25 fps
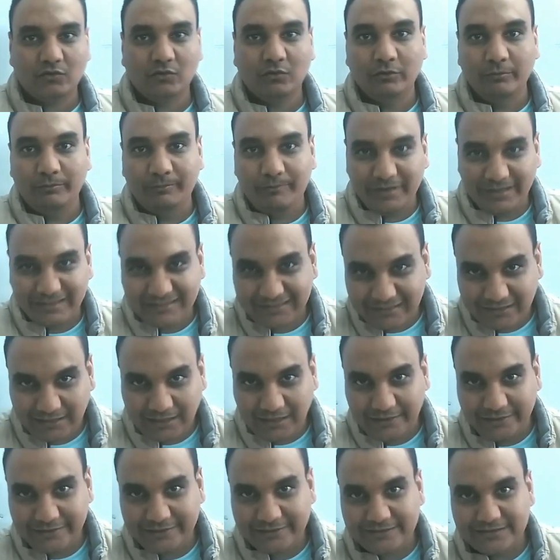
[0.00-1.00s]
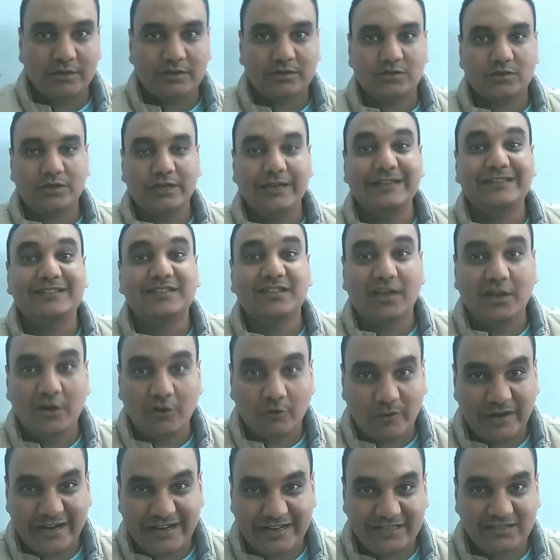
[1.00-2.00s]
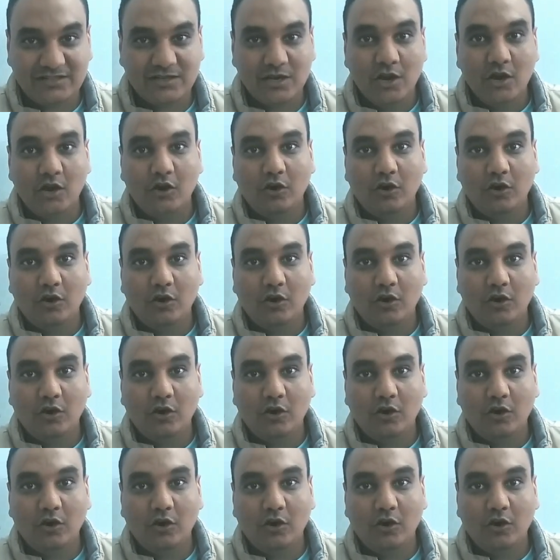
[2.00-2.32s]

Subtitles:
or penalize 8 grade